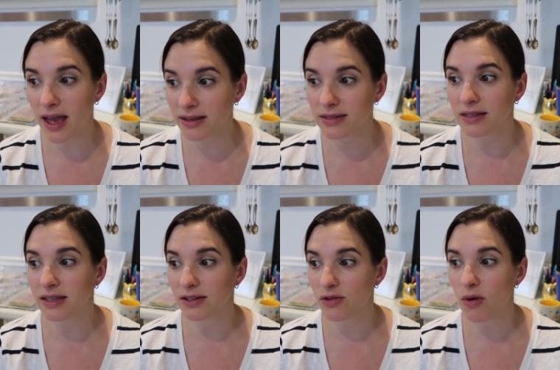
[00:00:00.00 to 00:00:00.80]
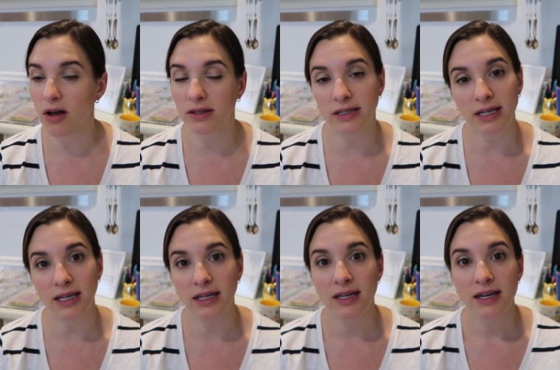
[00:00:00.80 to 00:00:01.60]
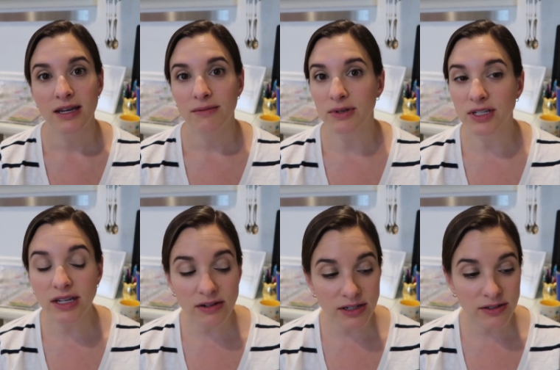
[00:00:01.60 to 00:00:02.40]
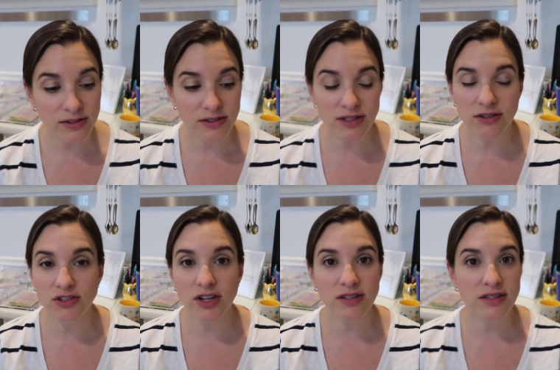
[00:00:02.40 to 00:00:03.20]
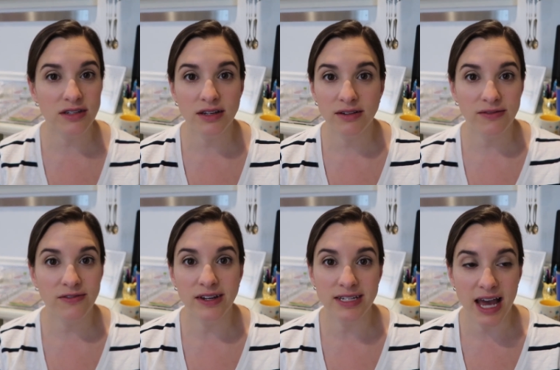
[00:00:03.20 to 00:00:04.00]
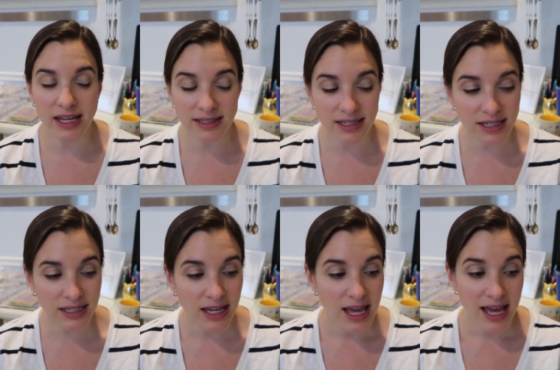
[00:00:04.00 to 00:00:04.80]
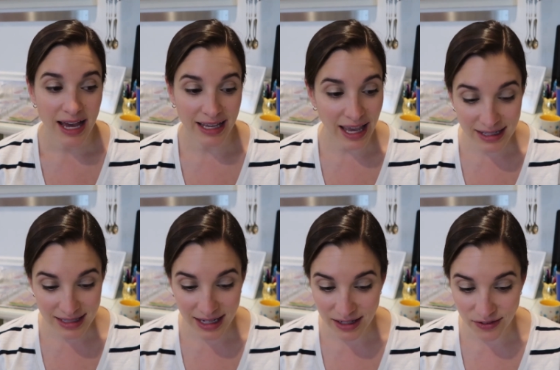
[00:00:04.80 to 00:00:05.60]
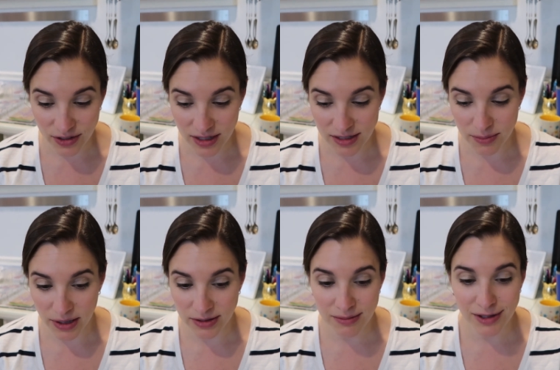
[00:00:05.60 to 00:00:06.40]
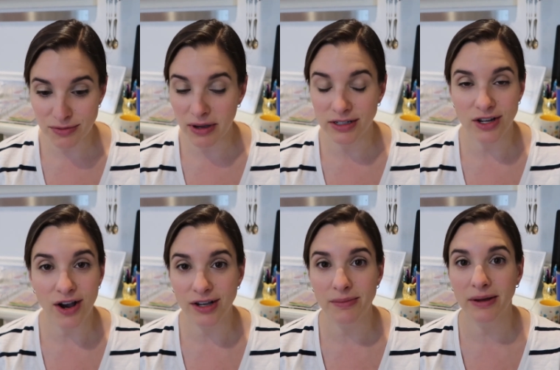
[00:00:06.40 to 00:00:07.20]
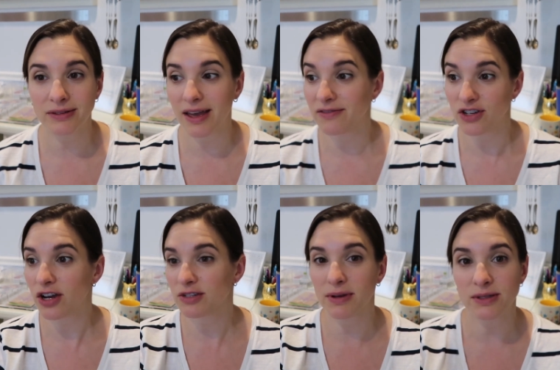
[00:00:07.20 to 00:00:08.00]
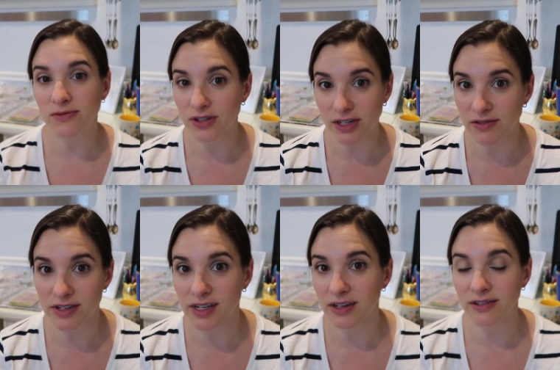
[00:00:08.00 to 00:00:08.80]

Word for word: excellent quality materials. They're just fantastic. I can't say enough good things about them. That's why I talk about, I've talked about them for years and